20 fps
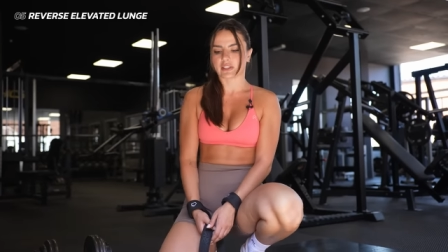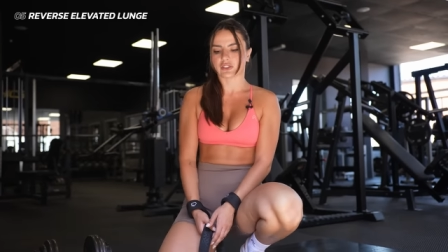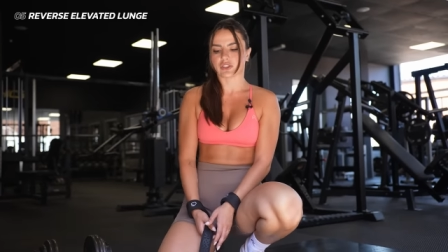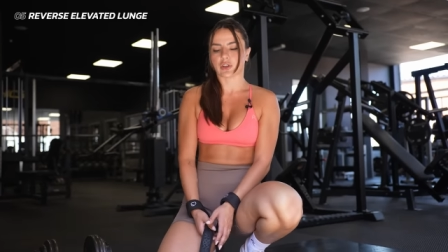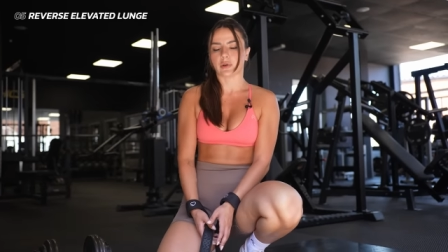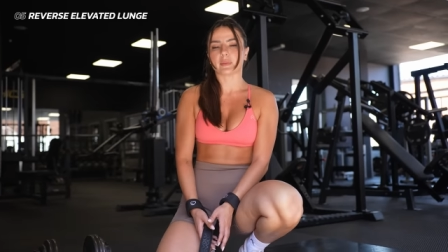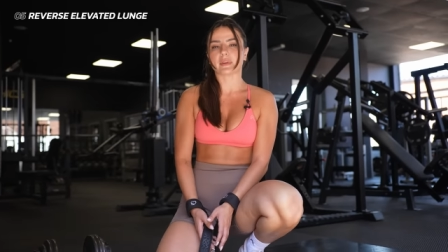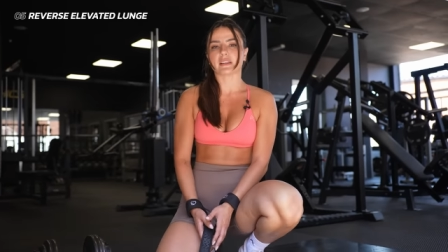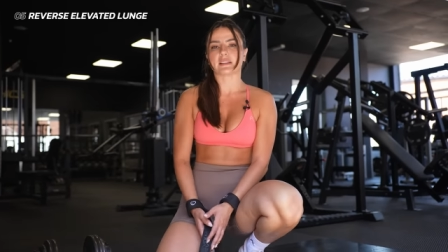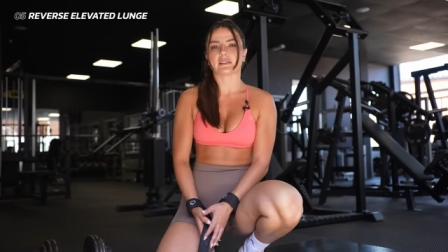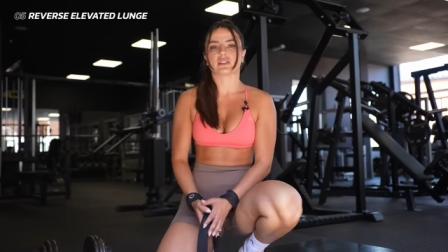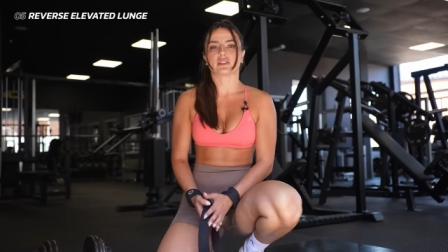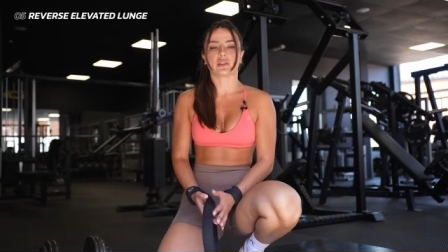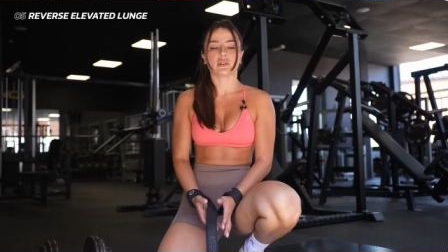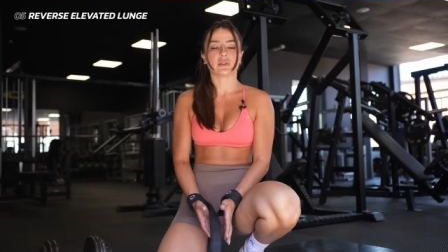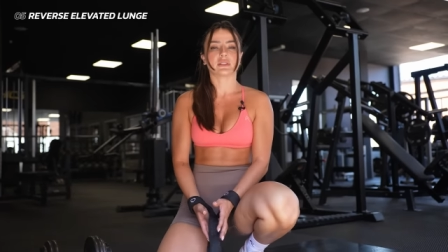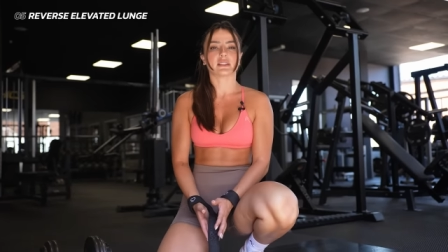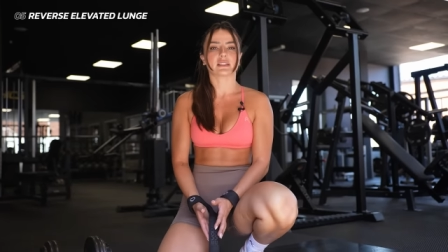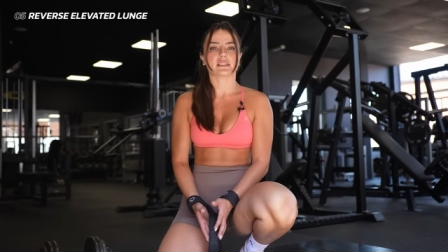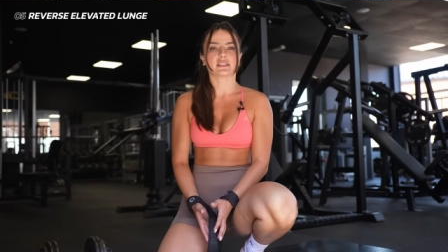so don't be
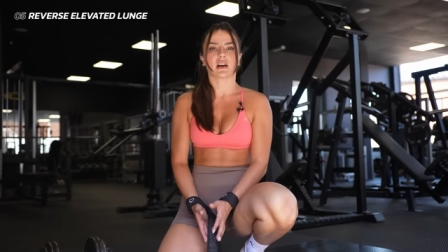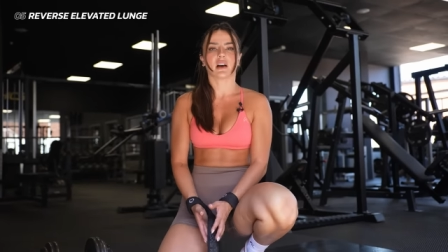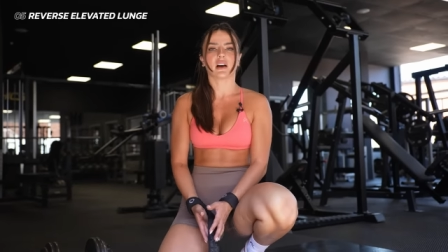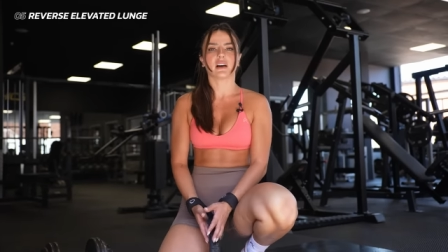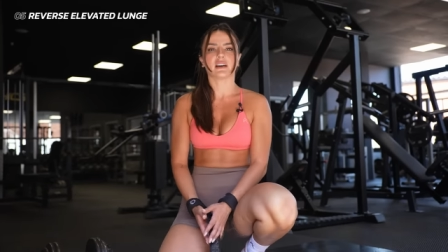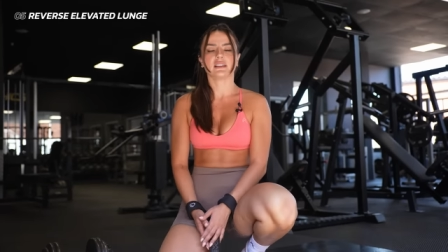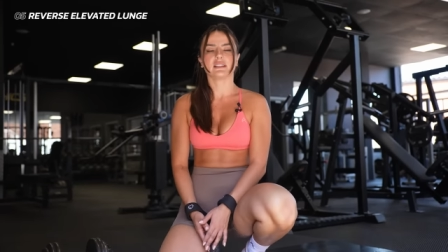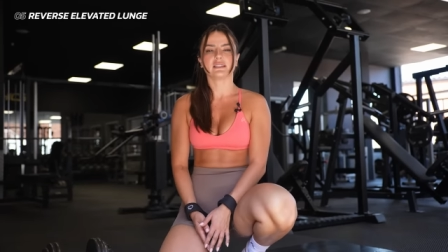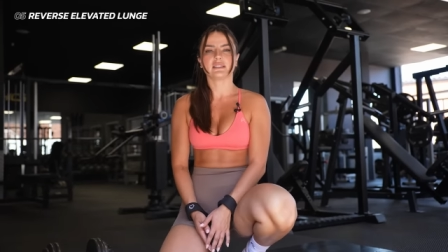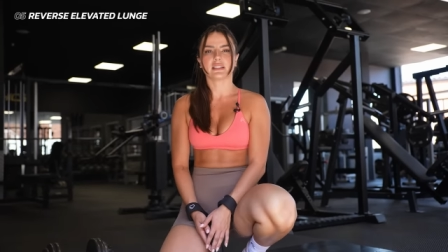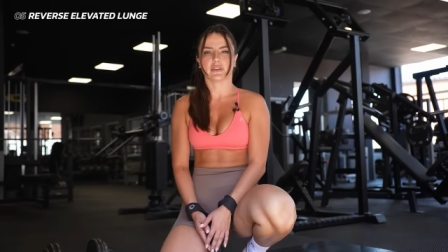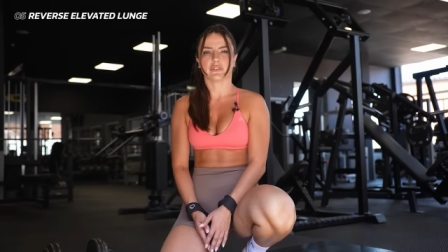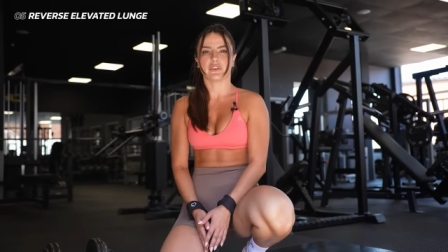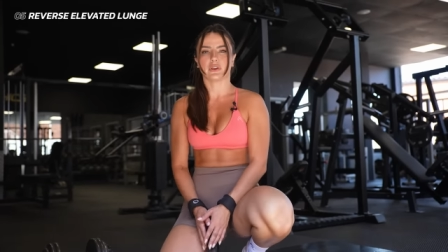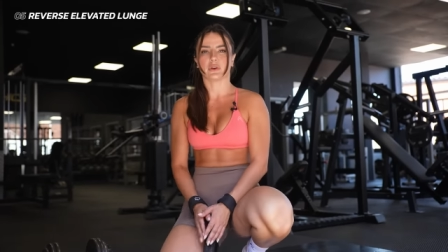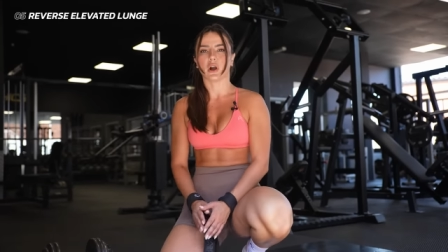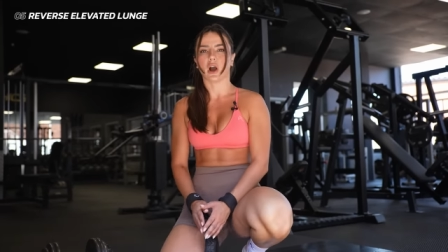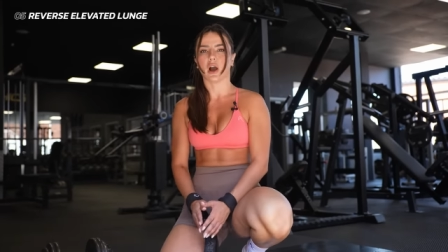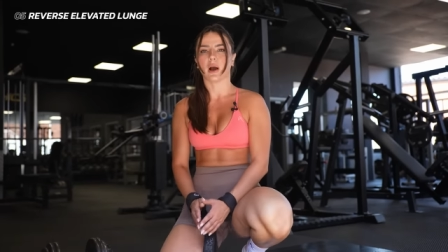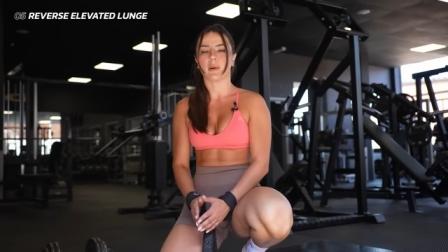too disheartened if
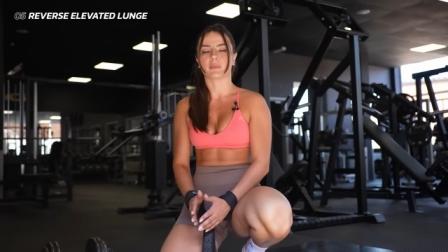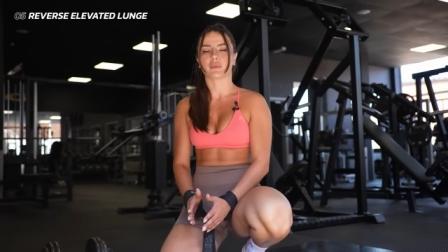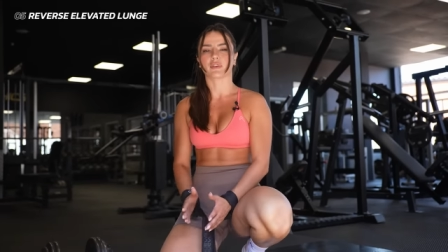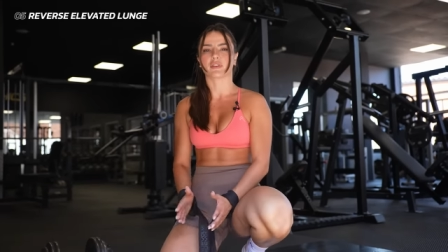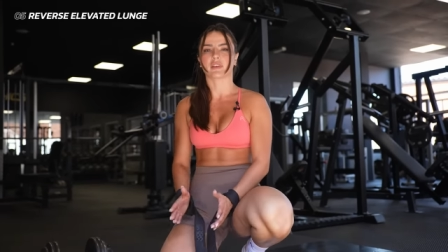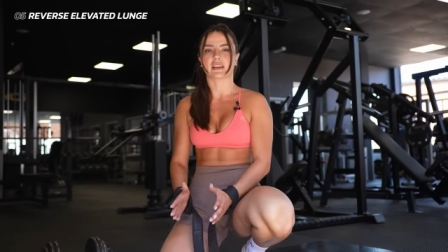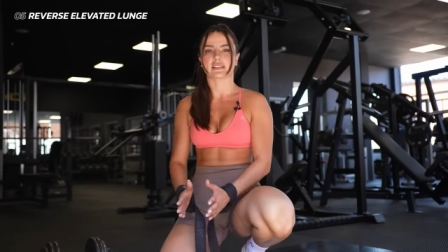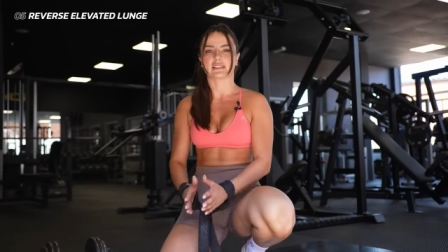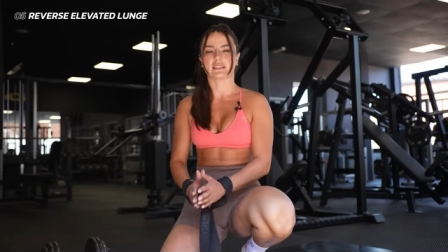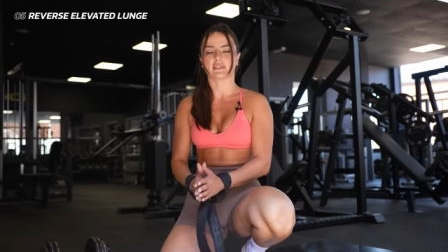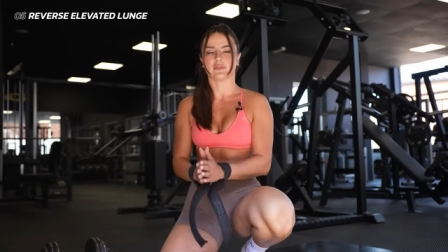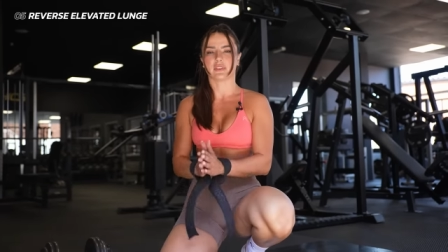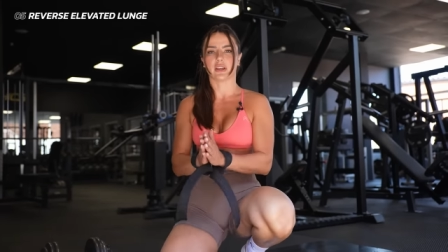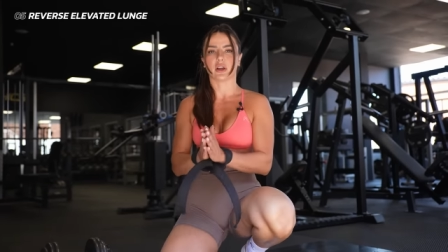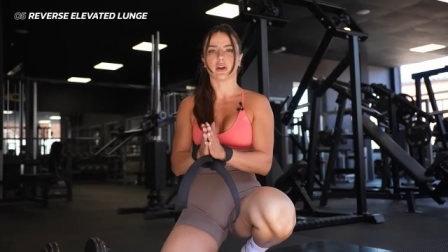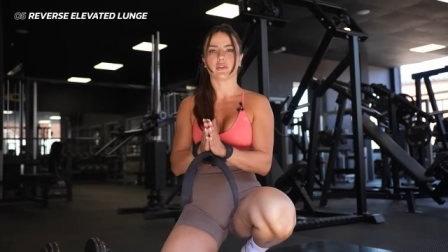you can't progressively